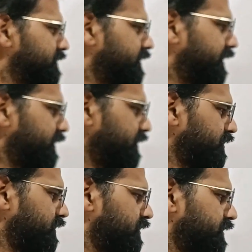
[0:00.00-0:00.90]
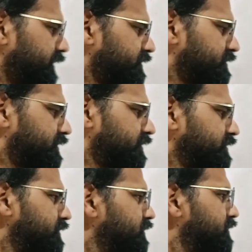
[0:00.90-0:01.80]
then test
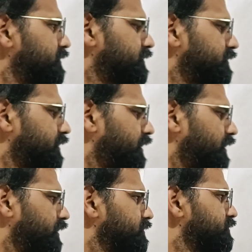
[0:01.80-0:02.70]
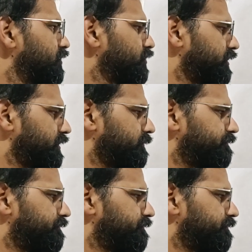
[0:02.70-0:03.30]
and slaughter.